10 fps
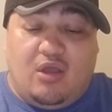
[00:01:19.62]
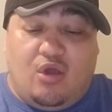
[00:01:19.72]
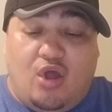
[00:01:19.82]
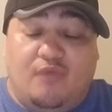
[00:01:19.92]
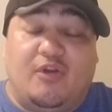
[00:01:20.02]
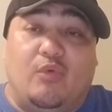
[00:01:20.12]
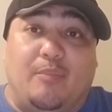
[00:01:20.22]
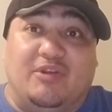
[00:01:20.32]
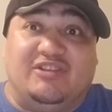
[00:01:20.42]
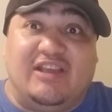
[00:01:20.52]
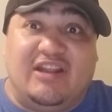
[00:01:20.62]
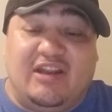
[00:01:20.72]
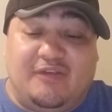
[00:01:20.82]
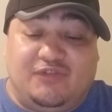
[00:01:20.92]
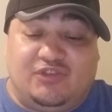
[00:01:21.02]
All of our
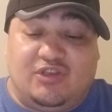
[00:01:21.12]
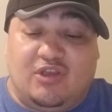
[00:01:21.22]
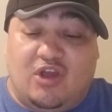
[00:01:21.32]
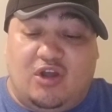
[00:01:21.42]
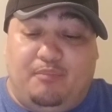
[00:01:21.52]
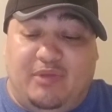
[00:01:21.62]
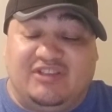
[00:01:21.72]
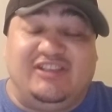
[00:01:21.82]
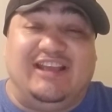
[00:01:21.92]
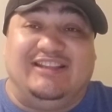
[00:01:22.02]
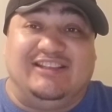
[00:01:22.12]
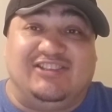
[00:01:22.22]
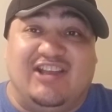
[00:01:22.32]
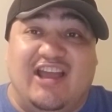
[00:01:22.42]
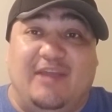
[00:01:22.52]
representatives are busy at this
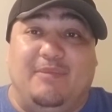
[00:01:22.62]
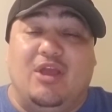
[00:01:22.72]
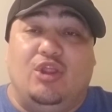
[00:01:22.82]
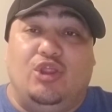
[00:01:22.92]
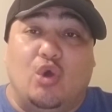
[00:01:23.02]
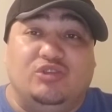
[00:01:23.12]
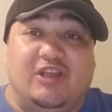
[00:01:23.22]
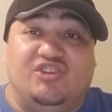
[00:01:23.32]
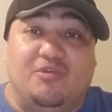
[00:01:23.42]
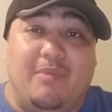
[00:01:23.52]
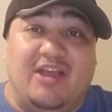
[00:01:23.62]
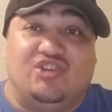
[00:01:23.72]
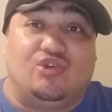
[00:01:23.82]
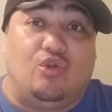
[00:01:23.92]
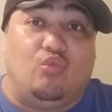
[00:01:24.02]
time. Those are the
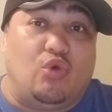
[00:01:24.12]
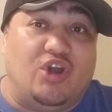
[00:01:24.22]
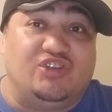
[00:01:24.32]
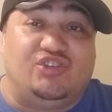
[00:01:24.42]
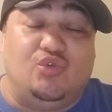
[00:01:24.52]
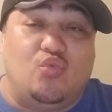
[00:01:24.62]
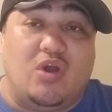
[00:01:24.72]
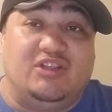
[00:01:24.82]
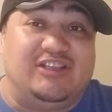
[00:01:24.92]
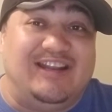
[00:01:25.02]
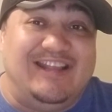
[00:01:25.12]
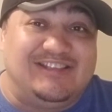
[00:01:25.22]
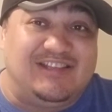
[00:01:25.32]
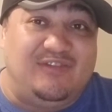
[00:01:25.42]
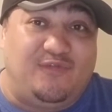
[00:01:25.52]
magical words you want to
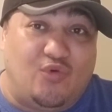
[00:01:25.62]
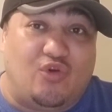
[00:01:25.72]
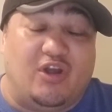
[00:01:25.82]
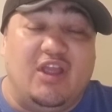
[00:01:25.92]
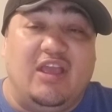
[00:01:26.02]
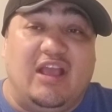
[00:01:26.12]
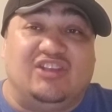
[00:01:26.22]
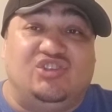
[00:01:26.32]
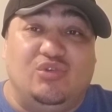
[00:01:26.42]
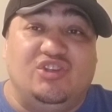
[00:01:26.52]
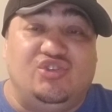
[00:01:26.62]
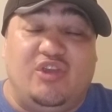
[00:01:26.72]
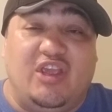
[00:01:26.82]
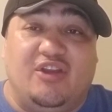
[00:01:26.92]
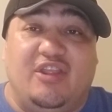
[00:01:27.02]
listen for. As soon as you
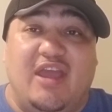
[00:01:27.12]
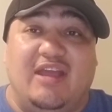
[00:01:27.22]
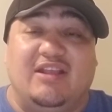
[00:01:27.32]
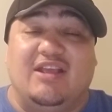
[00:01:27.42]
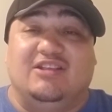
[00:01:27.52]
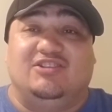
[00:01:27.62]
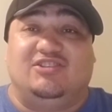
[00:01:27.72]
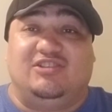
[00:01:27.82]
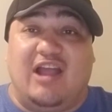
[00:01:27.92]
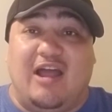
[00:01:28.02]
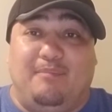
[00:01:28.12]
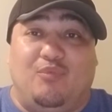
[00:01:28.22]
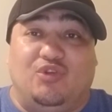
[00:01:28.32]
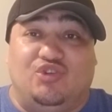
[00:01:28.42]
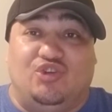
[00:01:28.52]
hear that, stop
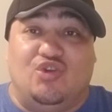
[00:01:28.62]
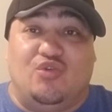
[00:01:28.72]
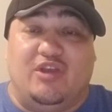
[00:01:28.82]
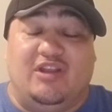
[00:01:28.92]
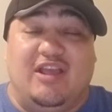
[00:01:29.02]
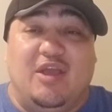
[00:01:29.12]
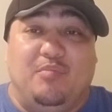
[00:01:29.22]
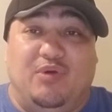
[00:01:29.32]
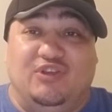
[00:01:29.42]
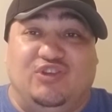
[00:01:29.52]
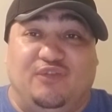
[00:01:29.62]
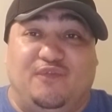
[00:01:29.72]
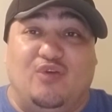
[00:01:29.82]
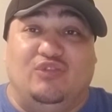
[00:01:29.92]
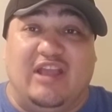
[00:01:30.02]
what you're doing, put your
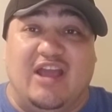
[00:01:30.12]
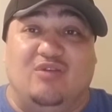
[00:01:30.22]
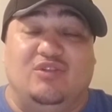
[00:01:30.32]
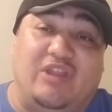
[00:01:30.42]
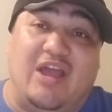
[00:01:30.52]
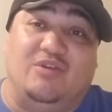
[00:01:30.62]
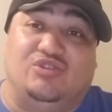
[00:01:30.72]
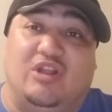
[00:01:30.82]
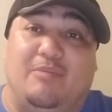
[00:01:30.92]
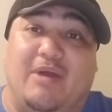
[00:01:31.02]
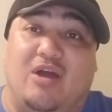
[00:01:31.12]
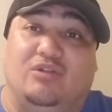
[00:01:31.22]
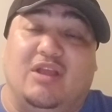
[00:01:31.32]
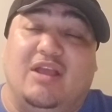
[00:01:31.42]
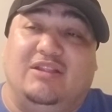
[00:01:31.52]
phone down. Now it's all
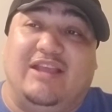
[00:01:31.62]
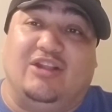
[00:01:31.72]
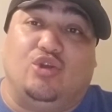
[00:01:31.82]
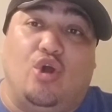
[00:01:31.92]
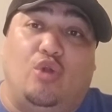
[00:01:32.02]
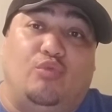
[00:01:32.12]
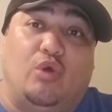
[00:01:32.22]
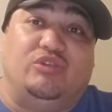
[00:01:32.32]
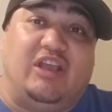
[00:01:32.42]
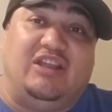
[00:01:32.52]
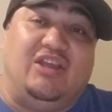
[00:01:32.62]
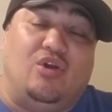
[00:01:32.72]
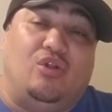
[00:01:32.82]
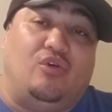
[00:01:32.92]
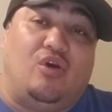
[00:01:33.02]
about that call rotating
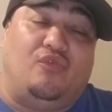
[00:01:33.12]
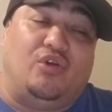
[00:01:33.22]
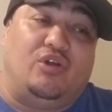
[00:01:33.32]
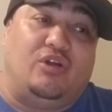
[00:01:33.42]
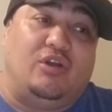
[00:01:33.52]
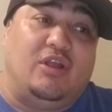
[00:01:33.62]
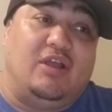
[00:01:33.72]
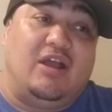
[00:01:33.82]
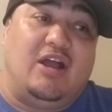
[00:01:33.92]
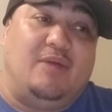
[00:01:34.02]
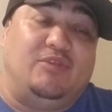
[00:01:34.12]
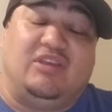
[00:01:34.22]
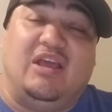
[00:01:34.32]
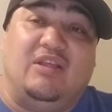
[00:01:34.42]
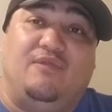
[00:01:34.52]
over um, the
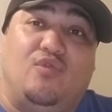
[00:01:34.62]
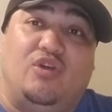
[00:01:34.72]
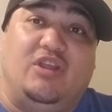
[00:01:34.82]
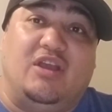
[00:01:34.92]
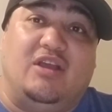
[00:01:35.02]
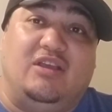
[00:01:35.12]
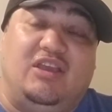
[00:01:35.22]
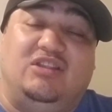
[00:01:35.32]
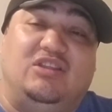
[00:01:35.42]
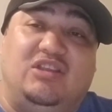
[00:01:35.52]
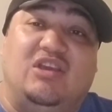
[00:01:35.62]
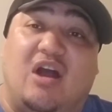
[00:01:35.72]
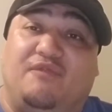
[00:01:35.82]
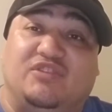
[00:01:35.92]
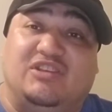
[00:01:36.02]
California EDD
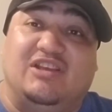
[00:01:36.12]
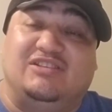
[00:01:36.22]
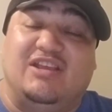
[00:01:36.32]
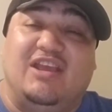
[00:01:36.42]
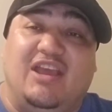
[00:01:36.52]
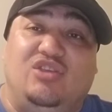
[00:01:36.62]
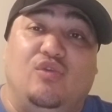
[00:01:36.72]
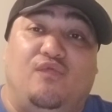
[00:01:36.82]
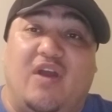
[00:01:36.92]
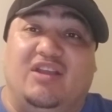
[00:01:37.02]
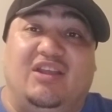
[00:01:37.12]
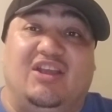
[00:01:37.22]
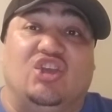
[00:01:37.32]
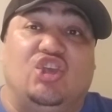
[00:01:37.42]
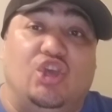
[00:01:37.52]
offices and you finding
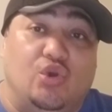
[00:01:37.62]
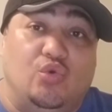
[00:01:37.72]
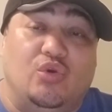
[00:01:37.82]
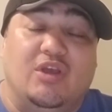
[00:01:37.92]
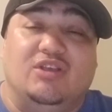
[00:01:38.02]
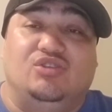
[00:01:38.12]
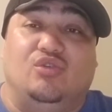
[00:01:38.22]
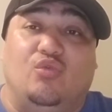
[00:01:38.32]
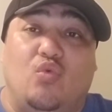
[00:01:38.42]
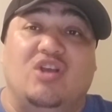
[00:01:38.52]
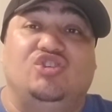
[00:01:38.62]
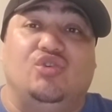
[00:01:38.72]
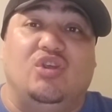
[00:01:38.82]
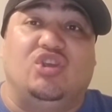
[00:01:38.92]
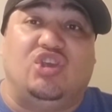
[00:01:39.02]
a queue. So once
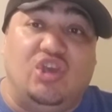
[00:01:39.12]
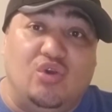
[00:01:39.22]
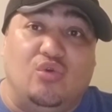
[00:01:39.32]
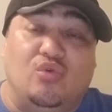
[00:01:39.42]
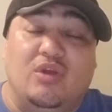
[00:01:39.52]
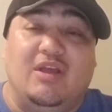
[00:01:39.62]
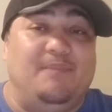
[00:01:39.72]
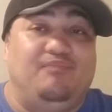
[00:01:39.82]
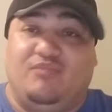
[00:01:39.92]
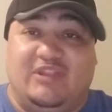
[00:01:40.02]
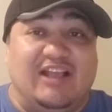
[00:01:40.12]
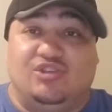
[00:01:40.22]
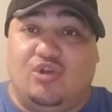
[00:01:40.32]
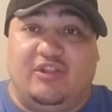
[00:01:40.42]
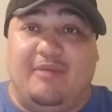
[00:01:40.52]
you're in queue,
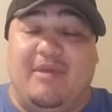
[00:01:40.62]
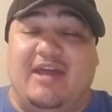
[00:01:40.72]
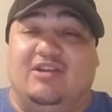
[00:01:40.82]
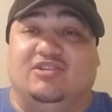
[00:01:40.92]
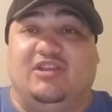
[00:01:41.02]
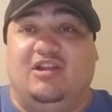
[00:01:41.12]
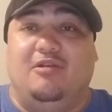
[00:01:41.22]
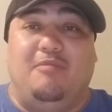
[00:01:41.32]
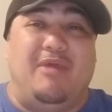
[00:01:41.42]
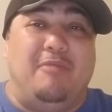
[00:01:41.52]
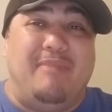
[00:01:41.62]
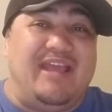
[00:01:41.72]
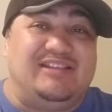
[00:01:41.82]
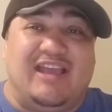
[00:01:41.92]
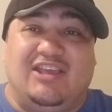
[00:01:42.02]
that's all that matters. It'll, it
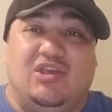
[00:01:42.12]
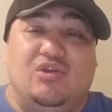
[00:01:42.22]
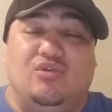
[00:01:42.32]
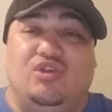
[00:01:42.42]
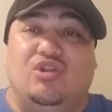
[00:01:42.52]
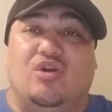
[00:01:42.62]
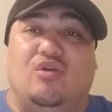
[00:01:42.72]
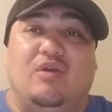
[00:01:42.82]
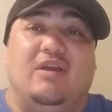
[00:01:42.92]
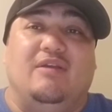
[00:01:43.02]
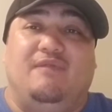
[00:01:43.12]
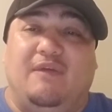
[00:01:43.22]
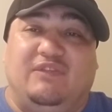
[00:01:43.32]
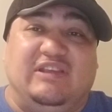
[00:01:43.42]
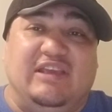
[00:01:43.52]
may take you, you know,
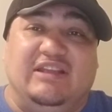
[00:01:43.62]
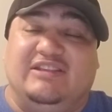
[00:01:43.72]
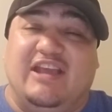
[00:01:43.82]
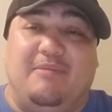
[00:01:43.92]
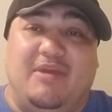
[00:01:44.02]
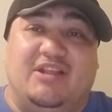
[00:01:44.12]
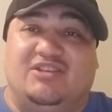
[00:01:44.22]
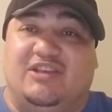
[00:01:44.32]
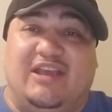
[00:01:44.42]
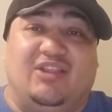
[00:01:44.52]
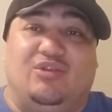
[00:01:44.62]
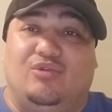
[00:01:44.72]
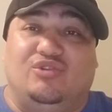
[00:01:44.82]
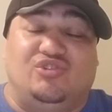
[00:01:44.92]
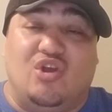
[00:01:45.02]
15, 10 minutes to get through
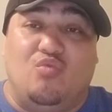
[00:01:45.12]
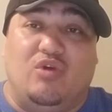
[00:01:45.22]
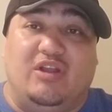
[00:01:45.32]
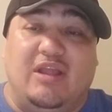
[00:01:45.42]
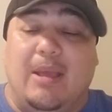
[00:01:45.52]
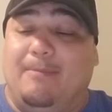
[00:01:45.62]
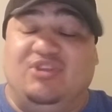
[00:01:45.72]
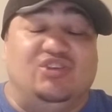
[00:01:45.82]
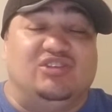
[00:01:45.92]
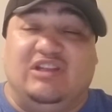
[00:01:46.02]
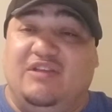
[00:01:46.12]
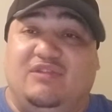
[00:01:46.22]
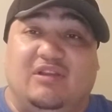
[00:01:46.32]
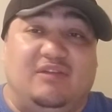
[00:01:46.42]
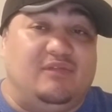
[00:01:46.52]
to someone, but just leave
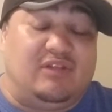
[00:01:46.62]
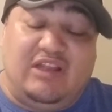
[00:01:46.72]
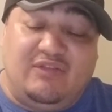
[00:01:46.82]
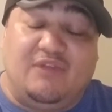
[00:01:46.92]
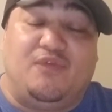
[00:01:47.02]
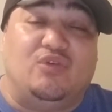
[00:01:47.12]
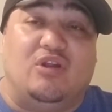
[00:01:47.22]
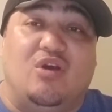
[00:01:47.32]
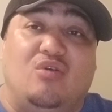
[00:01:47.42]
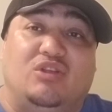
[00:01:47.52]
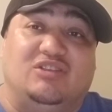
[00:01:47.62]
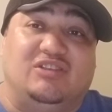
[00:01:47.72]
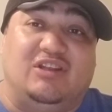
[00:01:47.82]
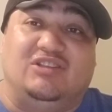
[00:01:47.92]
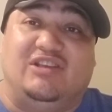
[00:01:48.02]
the leave the phone alone because
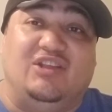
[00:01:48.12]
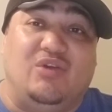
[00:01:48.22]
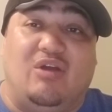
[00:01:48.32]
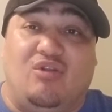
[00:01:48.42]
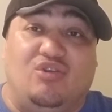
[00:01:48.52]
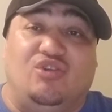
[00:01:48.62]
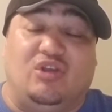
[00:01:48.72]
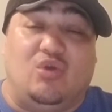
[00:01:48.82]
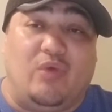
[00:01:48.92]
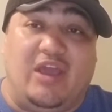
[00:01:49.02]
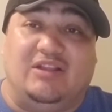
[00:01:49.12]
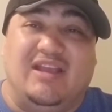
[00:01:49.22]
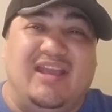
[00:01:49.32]
it'll tell you how long you're gonna wait,